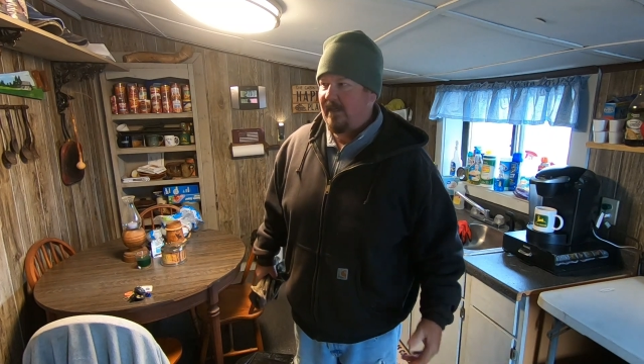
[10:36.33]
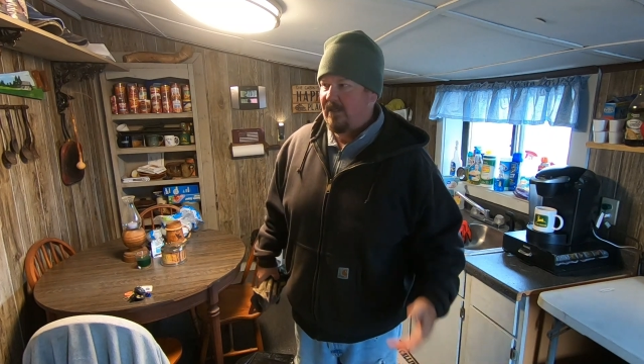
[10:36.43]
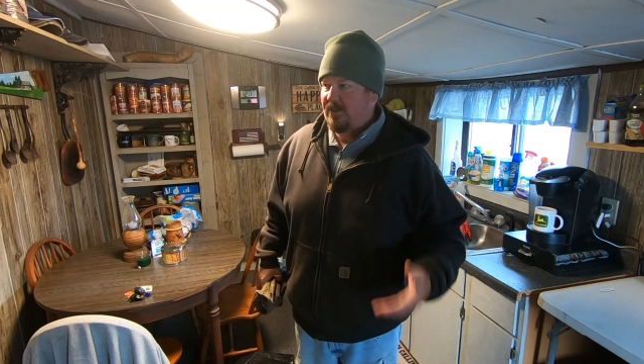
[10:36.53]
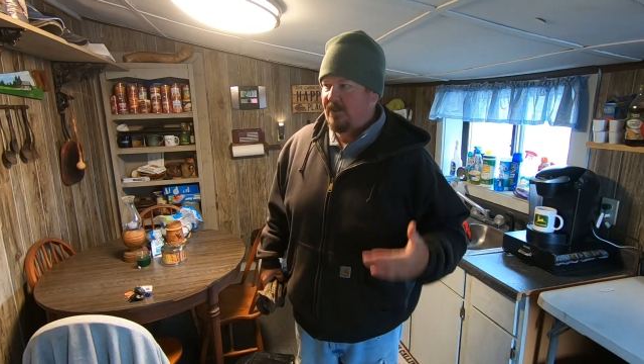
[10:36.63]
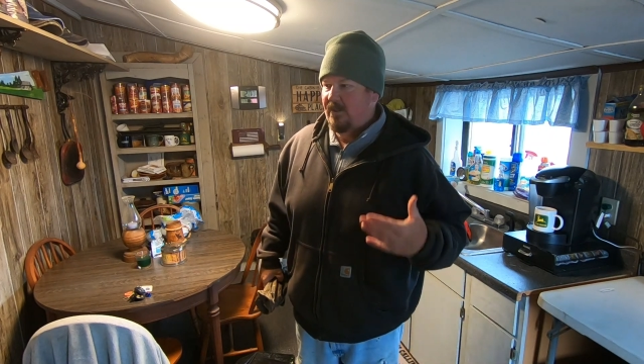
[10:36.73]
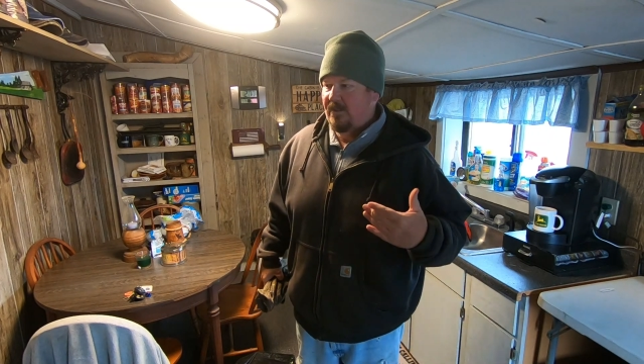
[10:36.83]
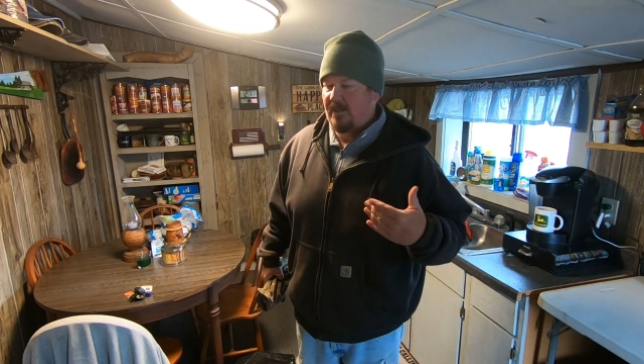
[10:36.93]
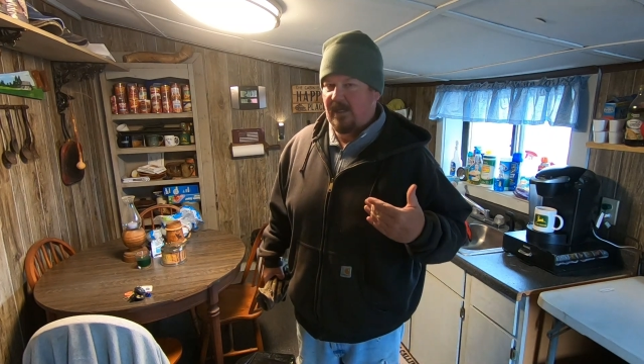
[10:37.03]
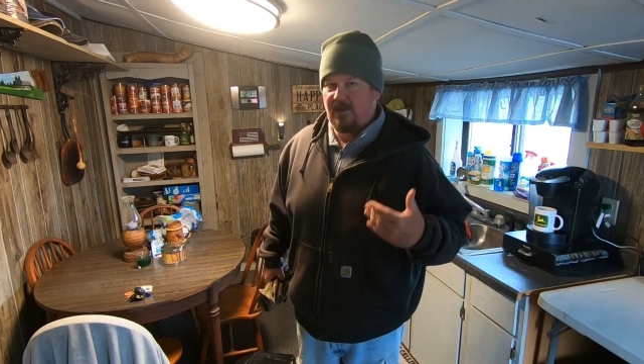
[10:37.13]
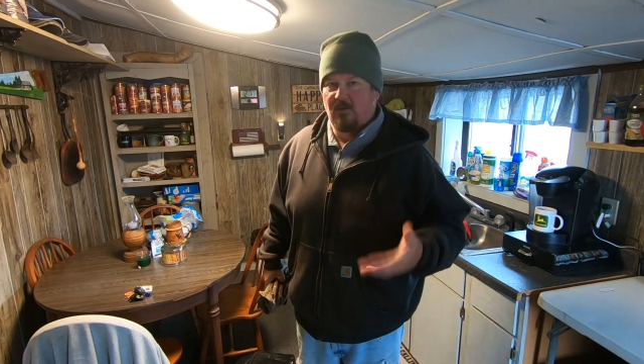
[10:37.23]
It's
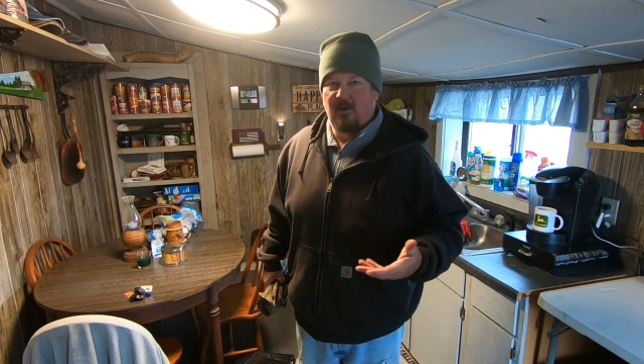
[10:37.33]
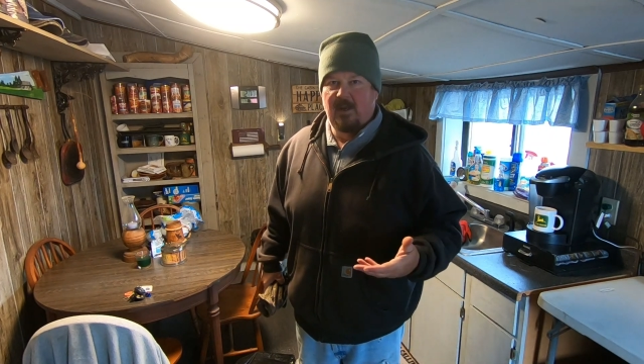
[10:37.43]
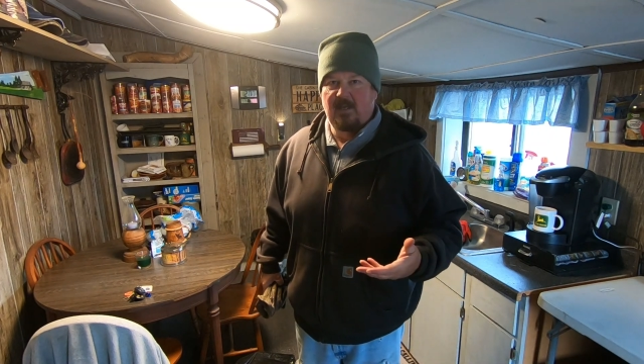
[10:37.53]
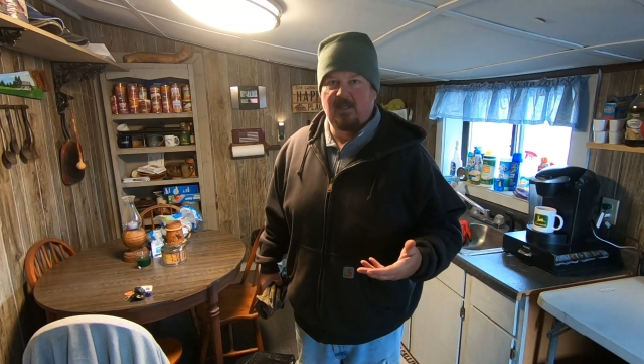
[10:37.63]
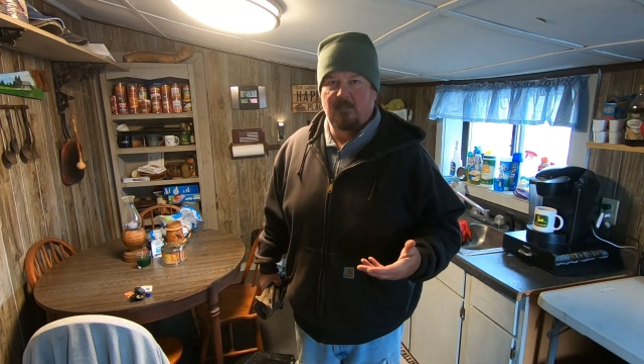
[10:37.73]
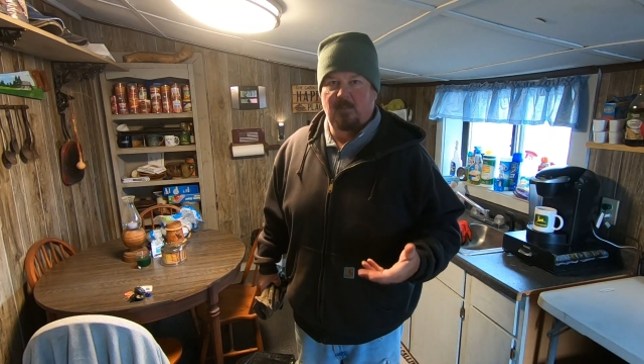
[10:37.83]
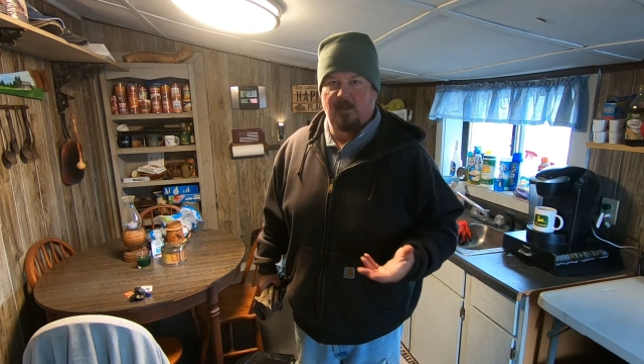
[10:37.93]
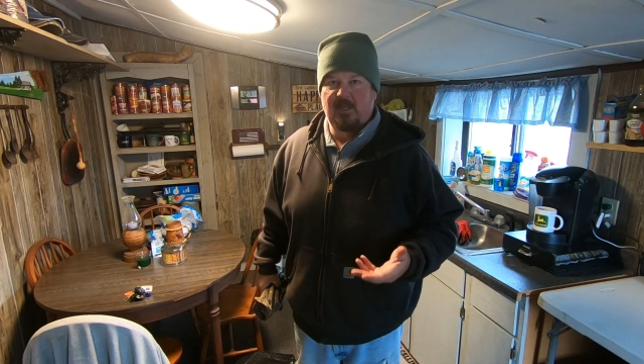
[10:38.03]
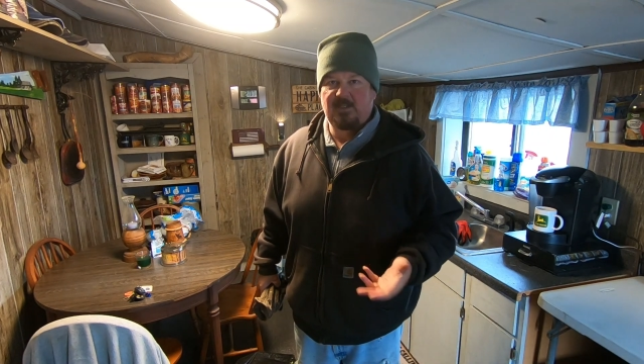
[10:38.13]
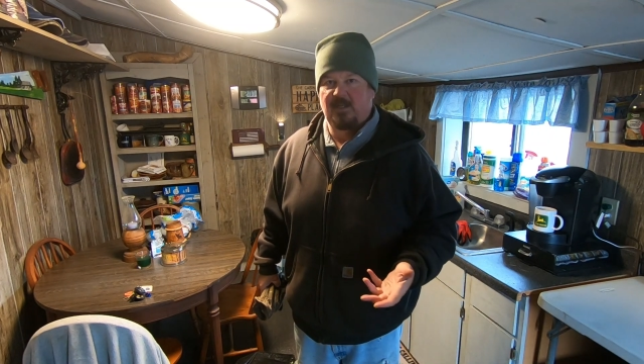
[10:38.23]
just a great
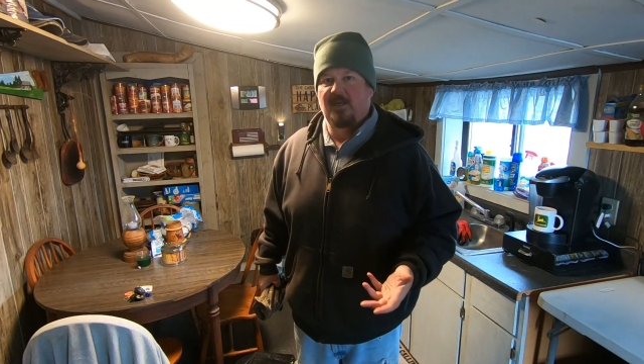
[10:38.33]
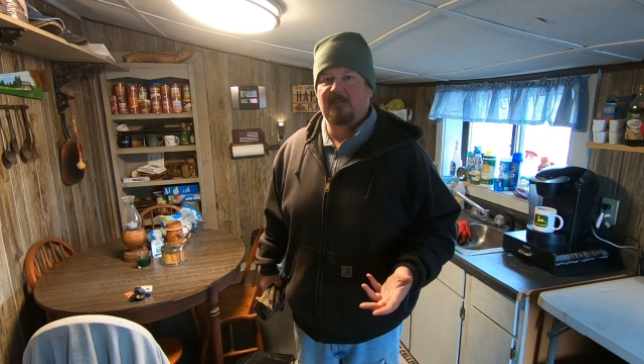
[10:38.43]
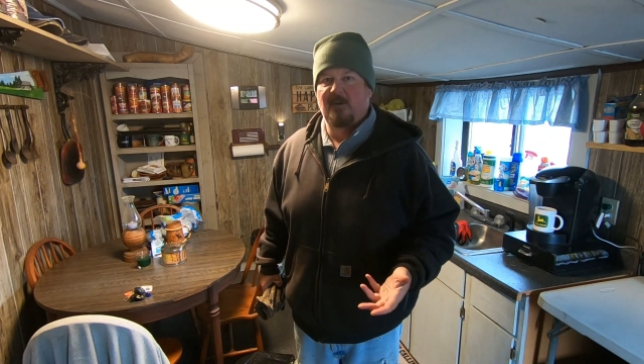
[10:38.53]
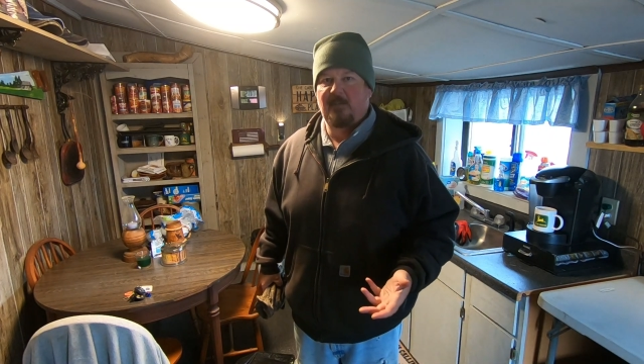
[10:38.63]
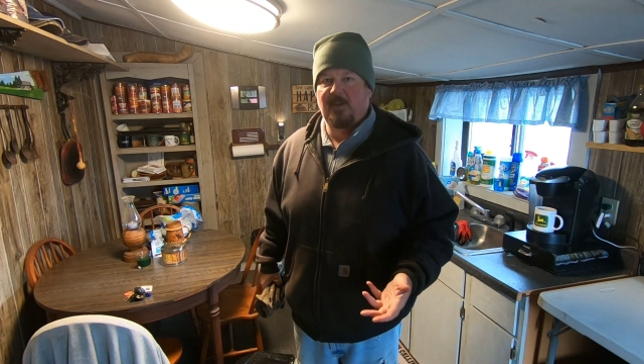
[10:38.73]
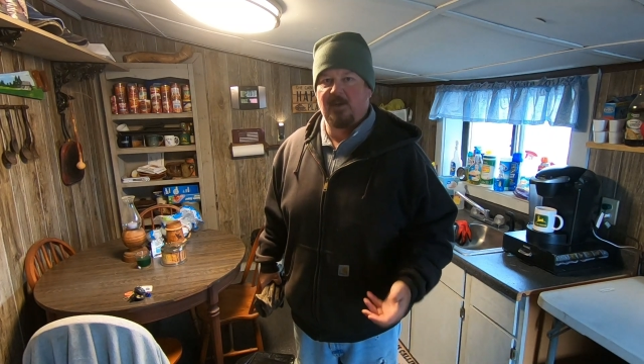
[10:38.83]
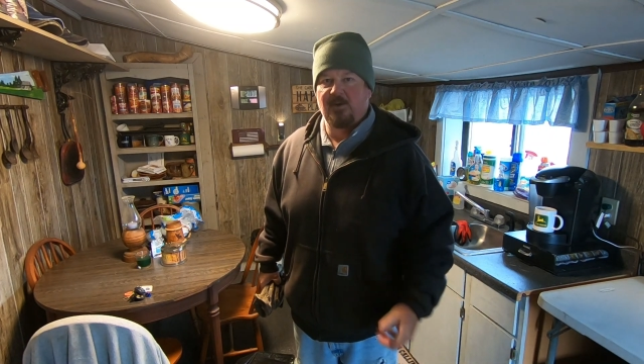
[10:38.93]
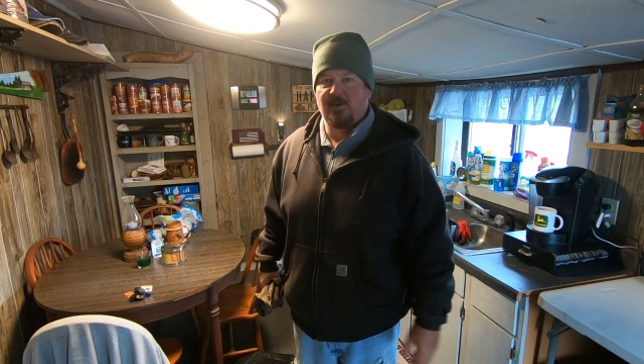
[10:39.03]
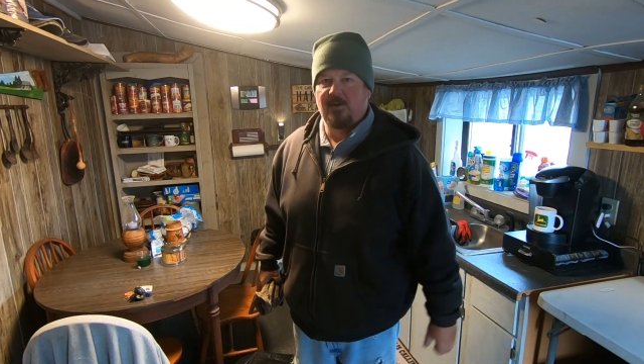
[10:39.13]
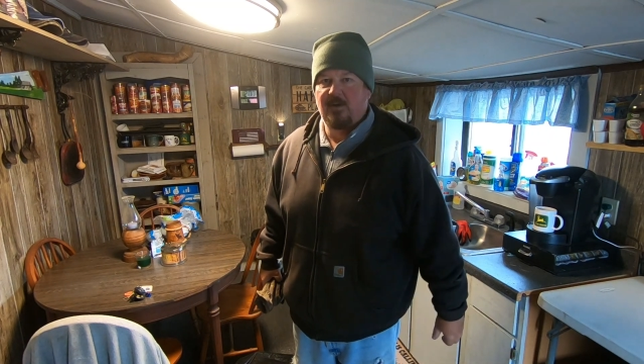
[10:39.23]
place to come up
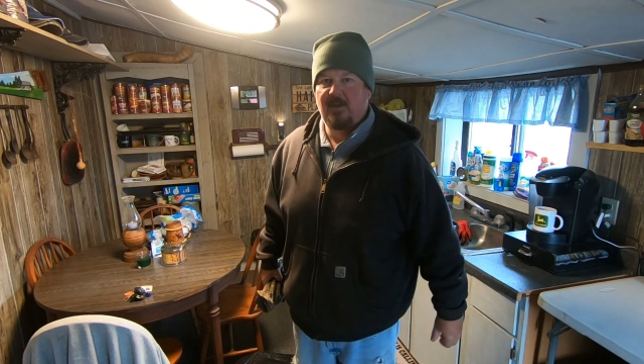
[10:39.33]
here,